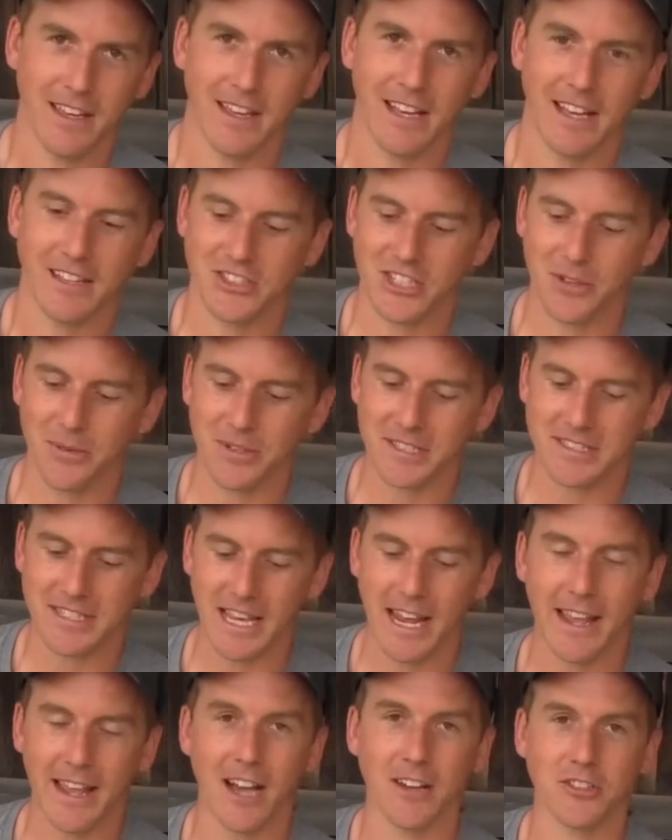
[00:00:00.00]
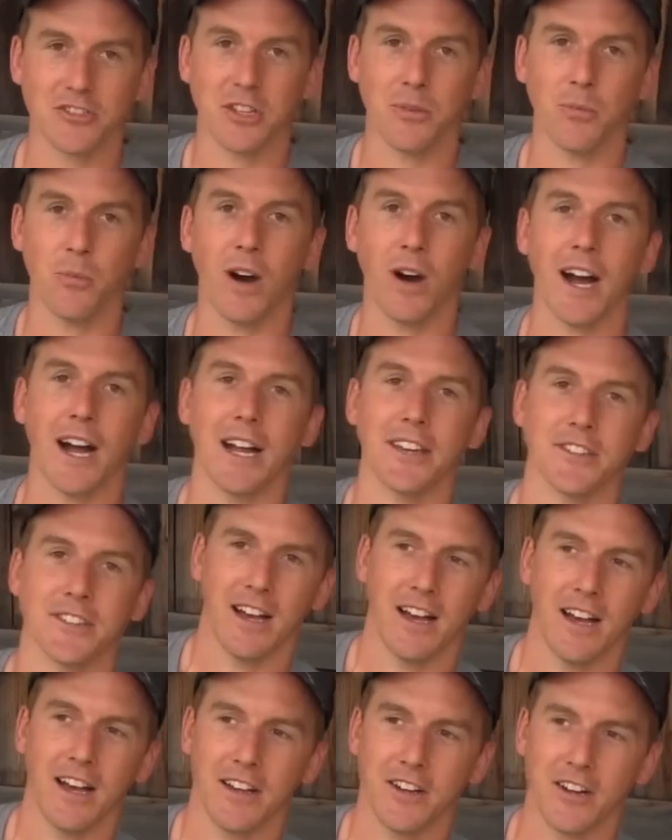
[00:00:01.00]
And she was saying how she watched
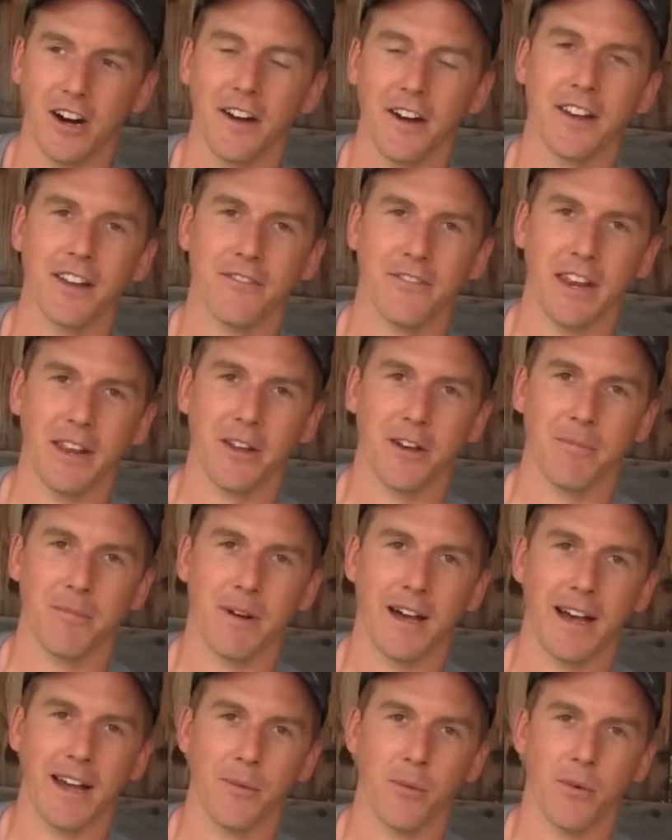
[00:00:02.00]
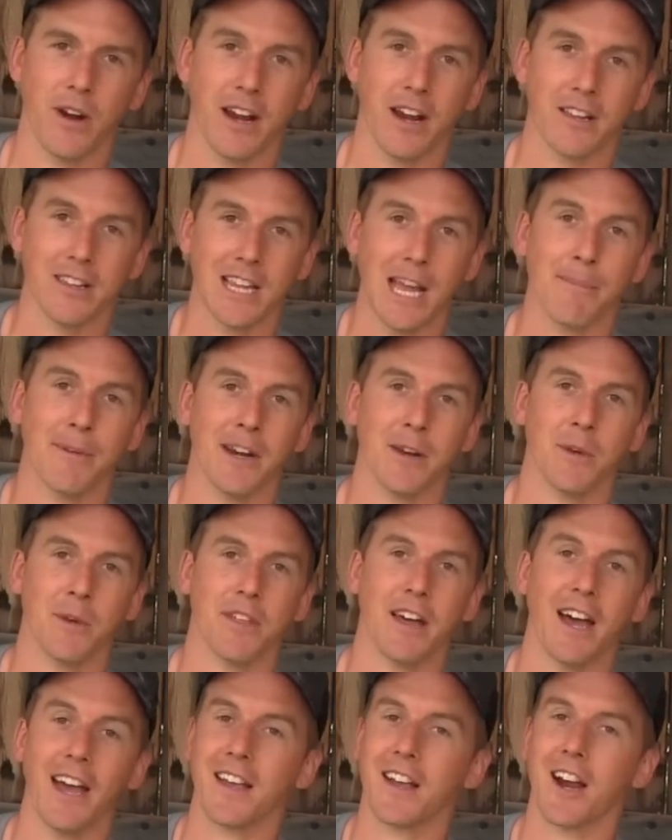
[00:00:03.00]
a gardening video of mine where I collaborated
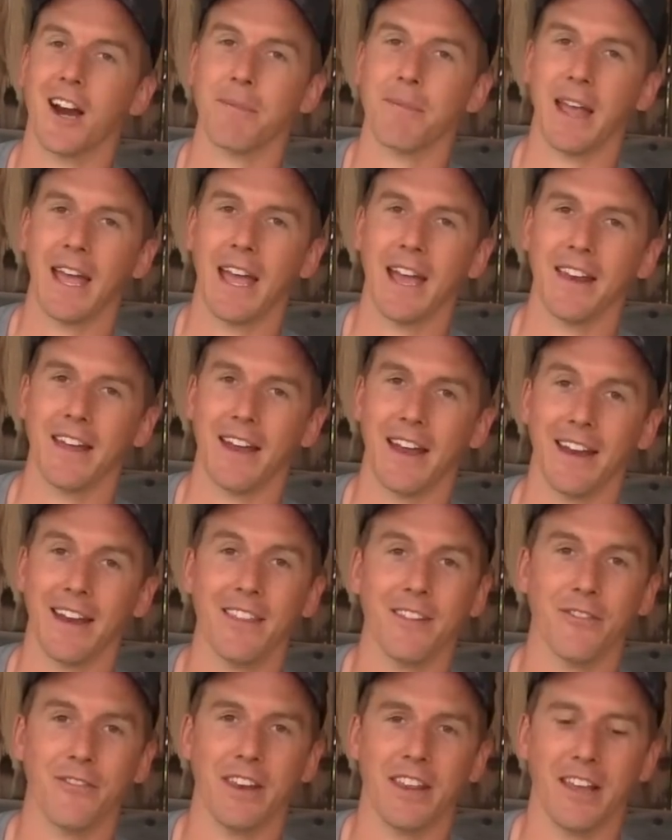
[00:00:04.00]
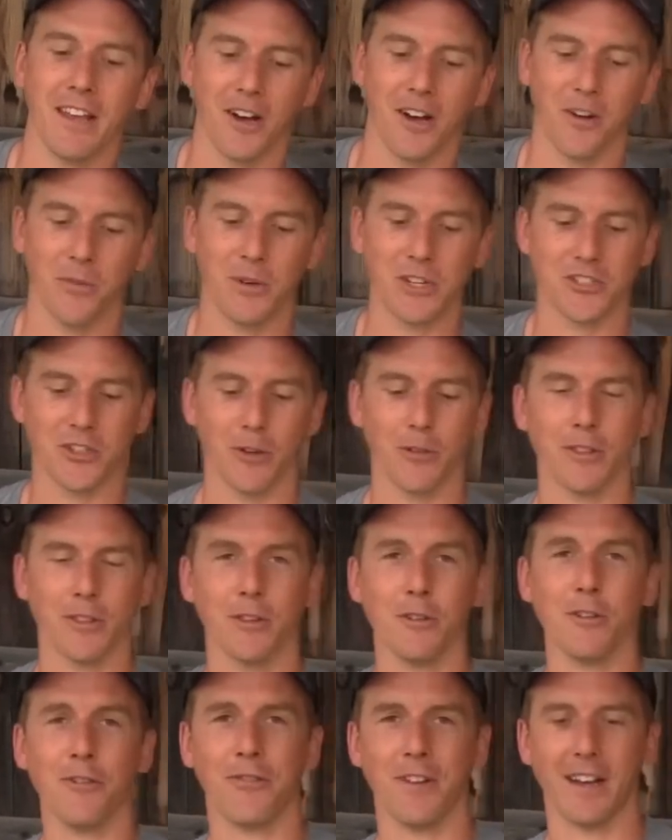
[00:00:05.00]
with High Carb Hannah, and in the video we showed
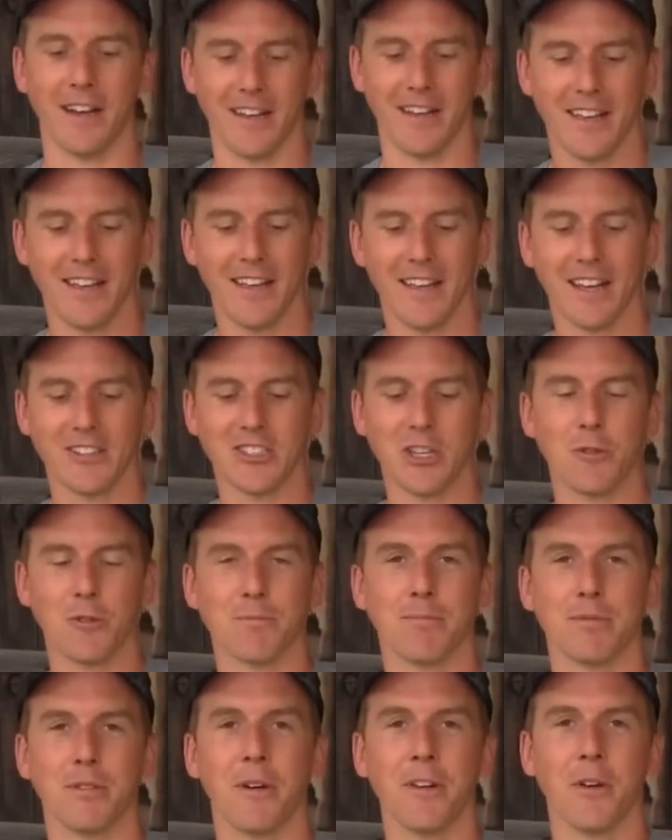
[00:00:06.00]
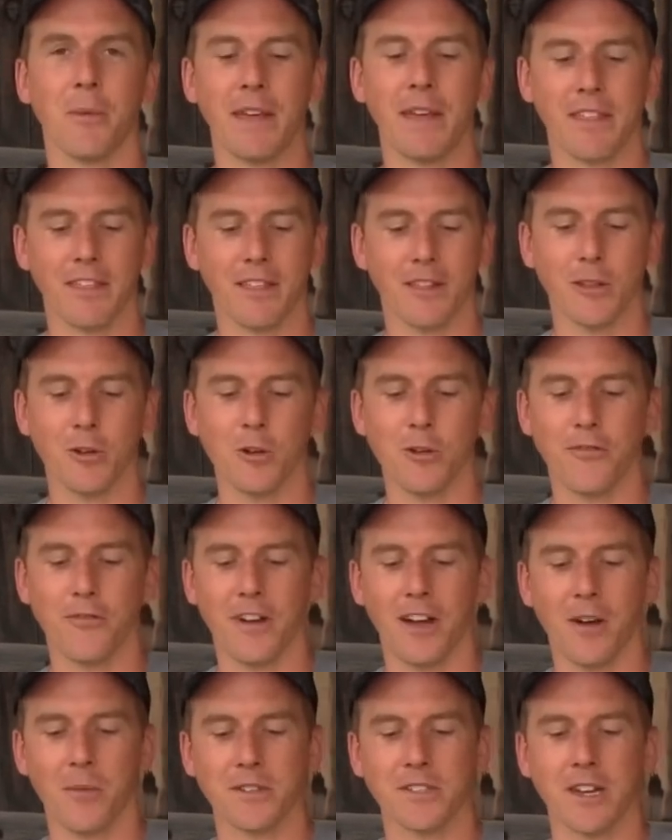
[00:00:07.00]
loofah. And she was blown away that the
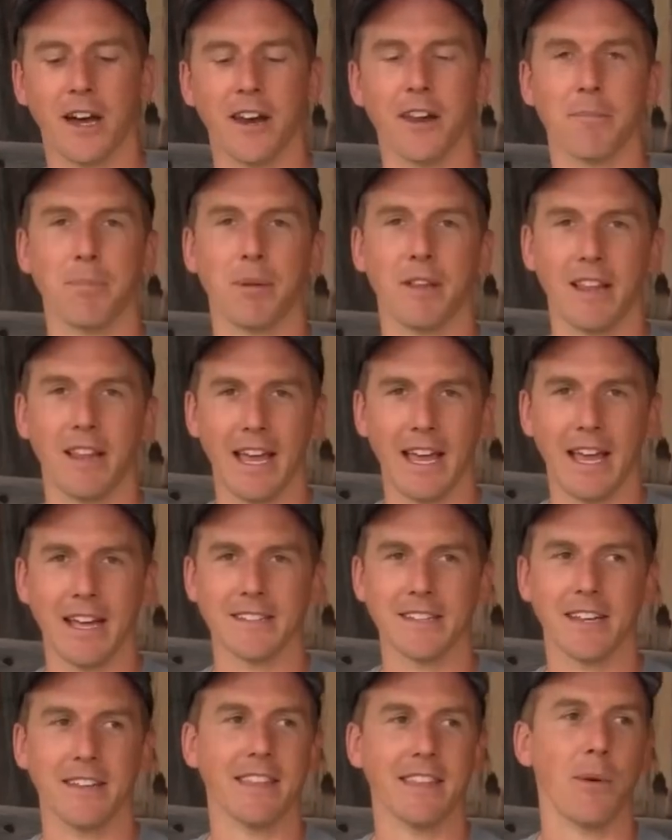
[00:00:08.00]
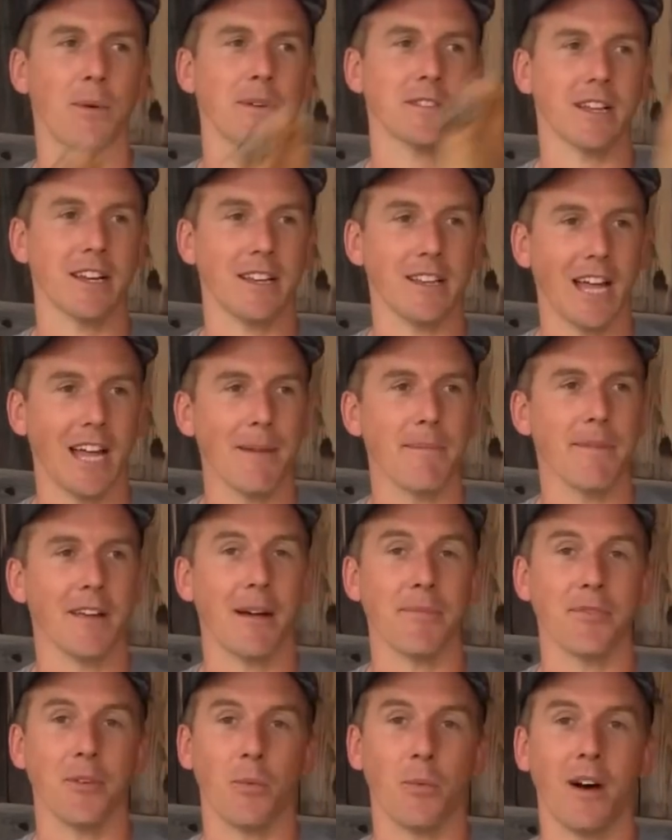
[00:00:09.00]
loofah was on a plant that was climbing
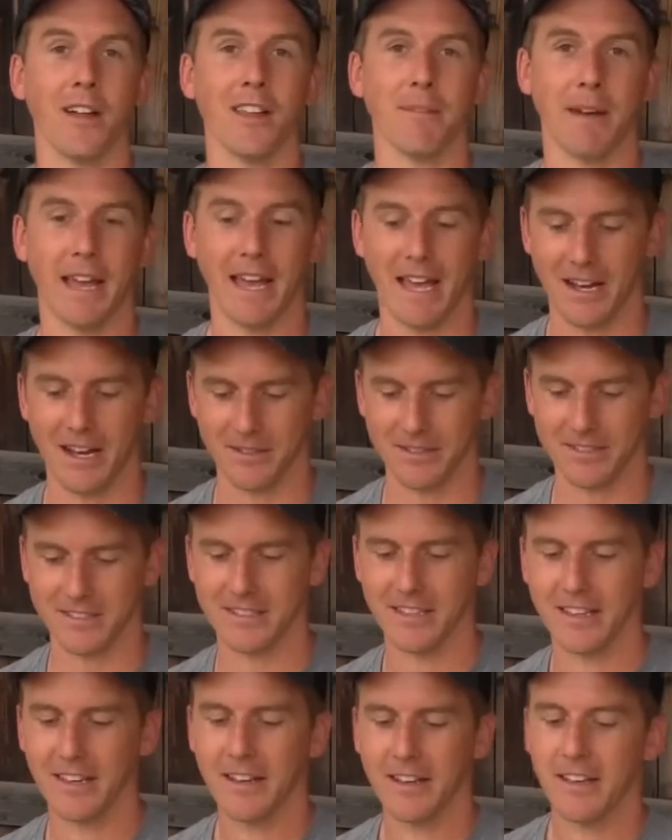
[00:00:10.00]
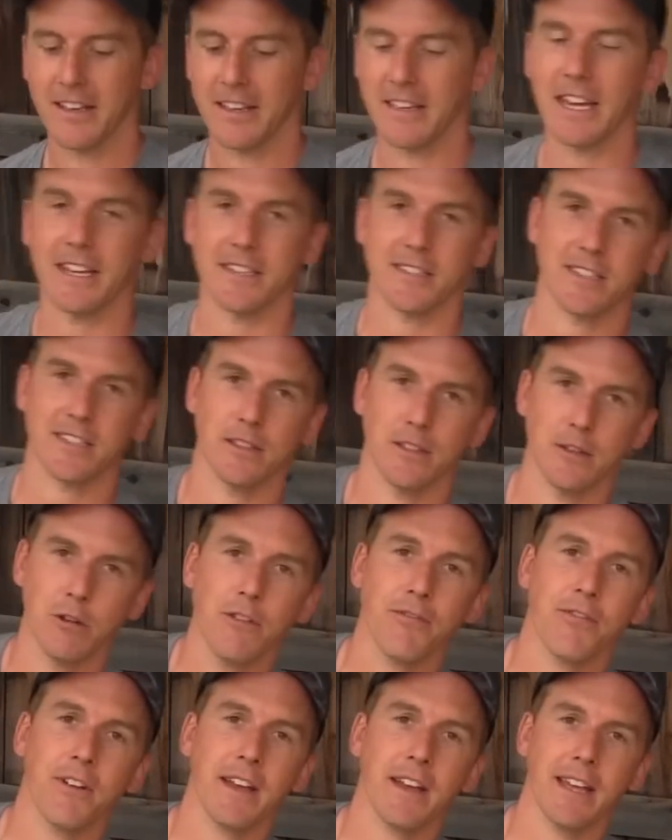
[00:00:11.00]
up the wall of my house. Yes,
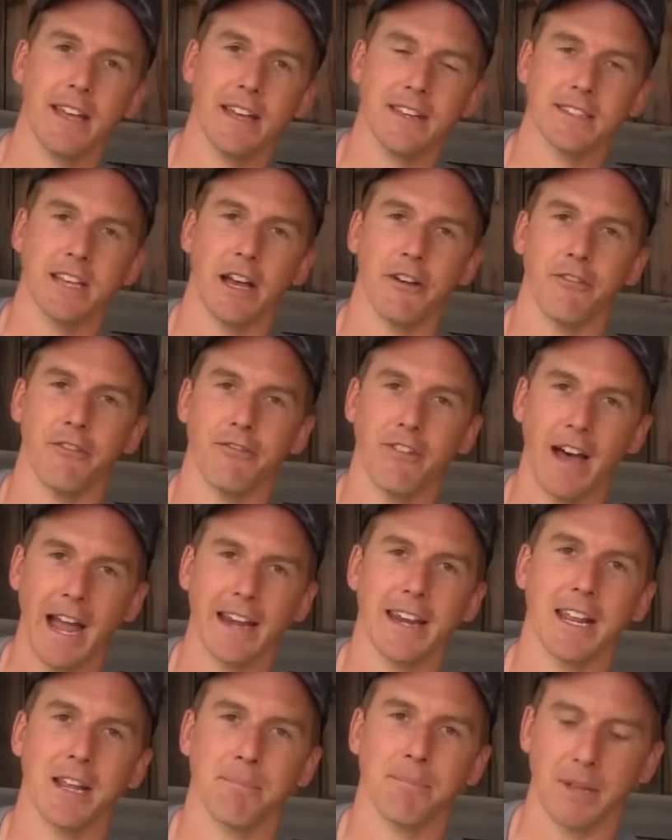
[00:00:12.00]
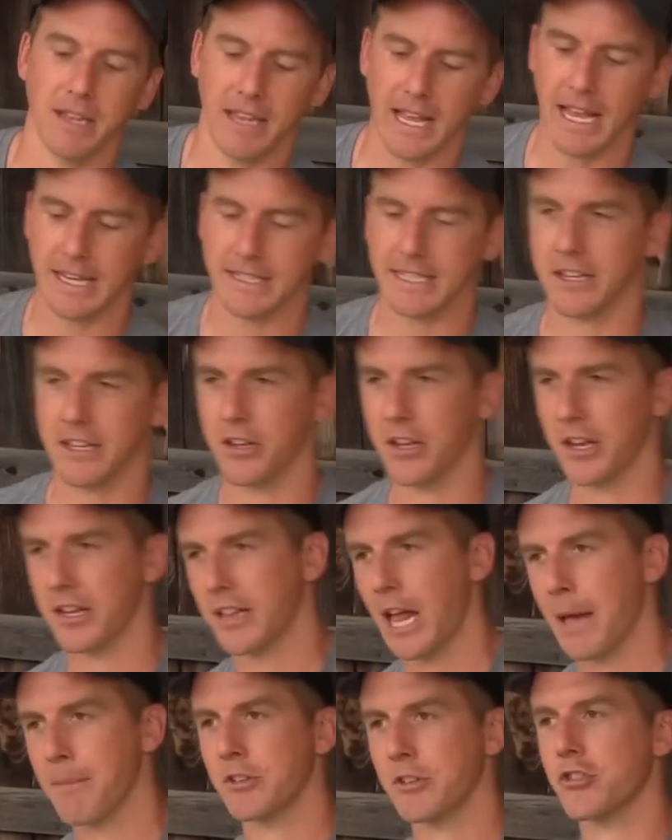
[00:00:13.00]
loofah is a vining plant. It can
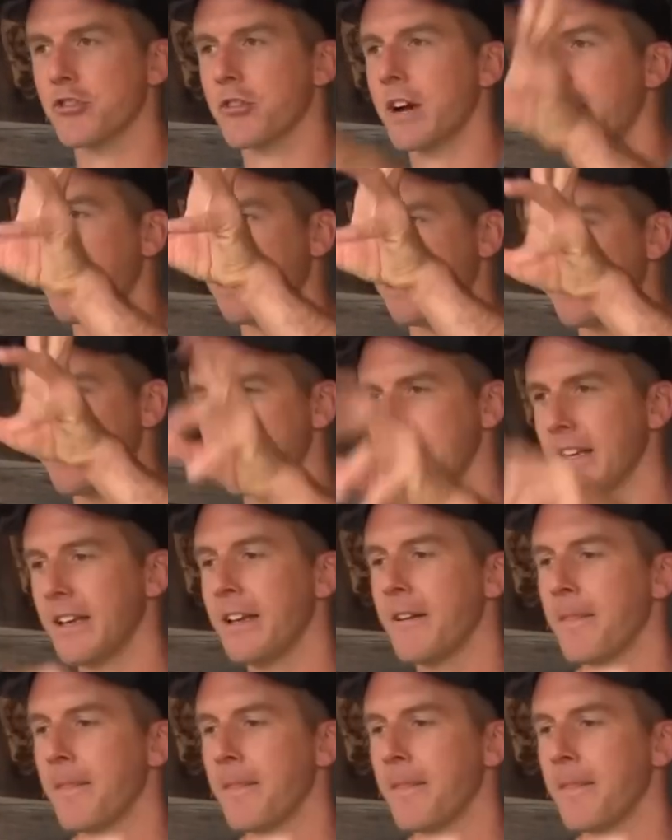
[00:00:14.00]
climb a trellis.